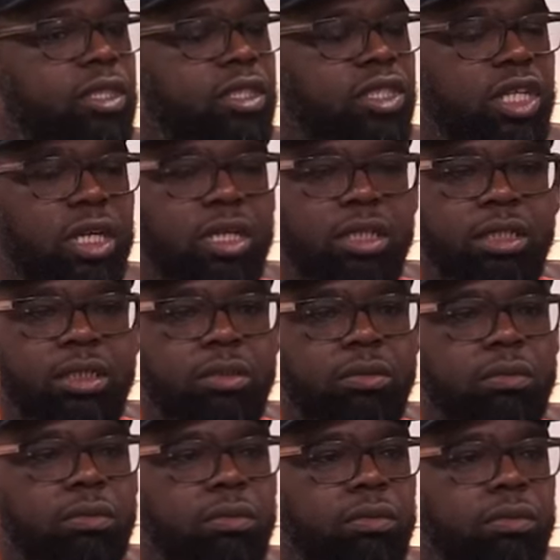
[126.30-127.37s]

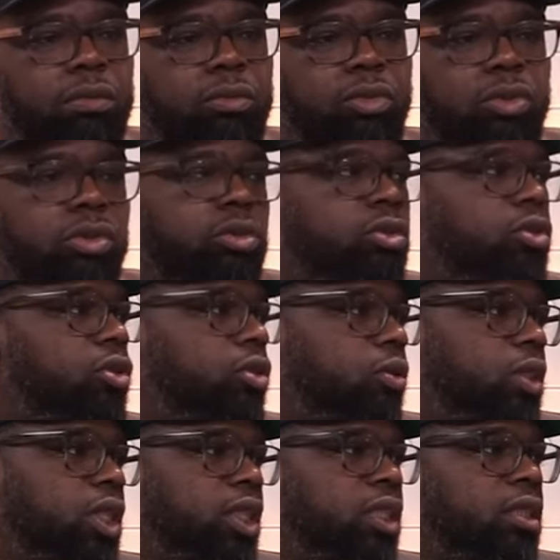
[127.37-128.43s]
juggling two
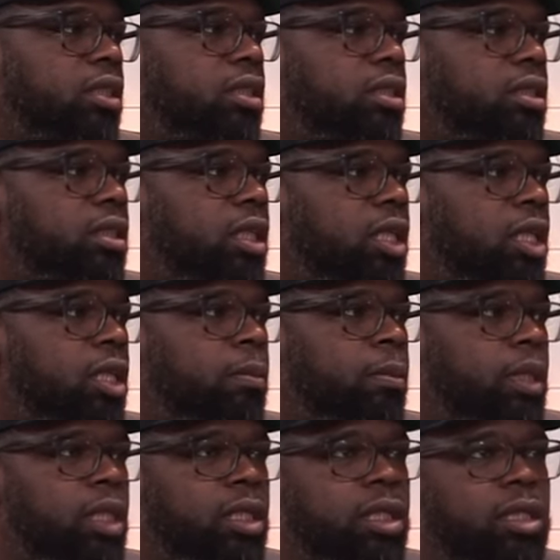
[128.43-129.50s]
kids
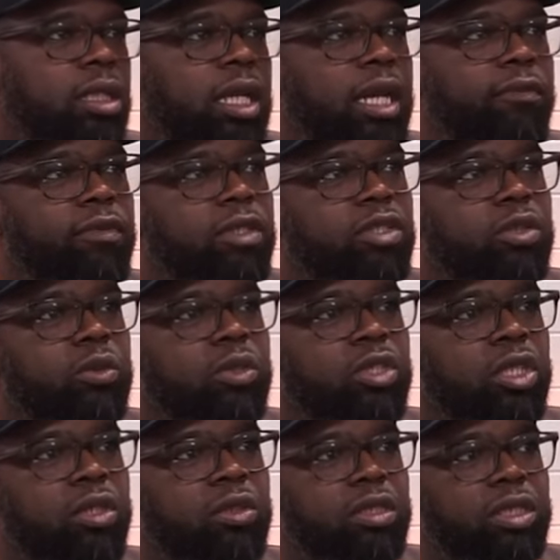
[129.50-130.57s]
um, and then having two
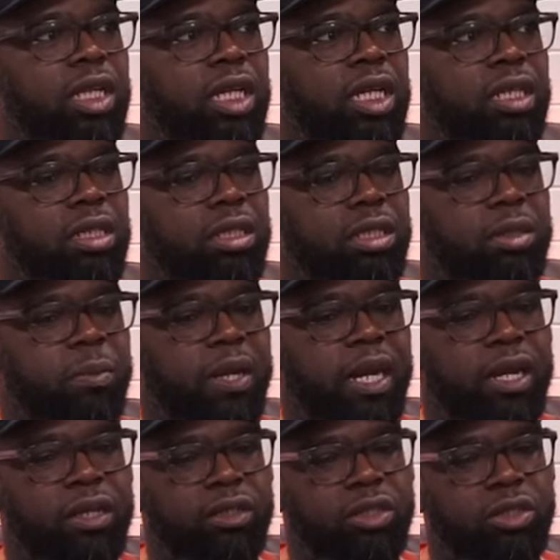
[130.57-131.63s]
adults that
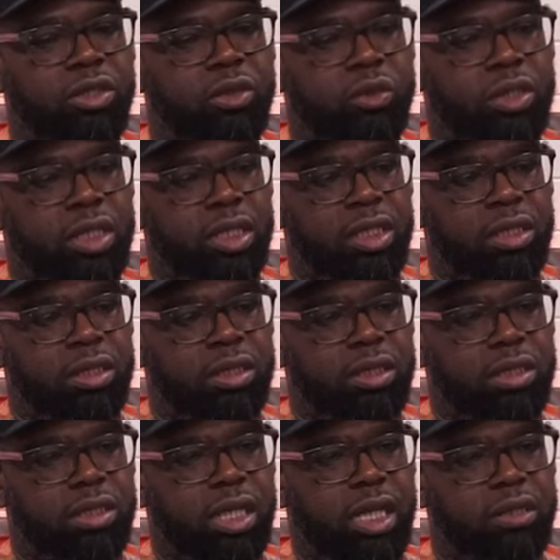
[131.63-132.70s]
aspire to do
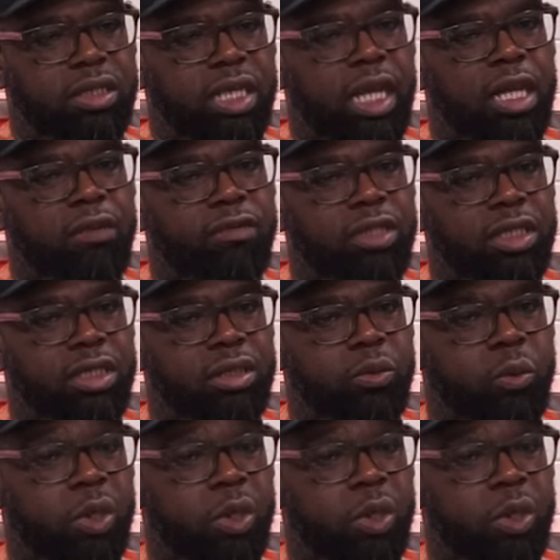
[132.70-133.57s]
things outside of just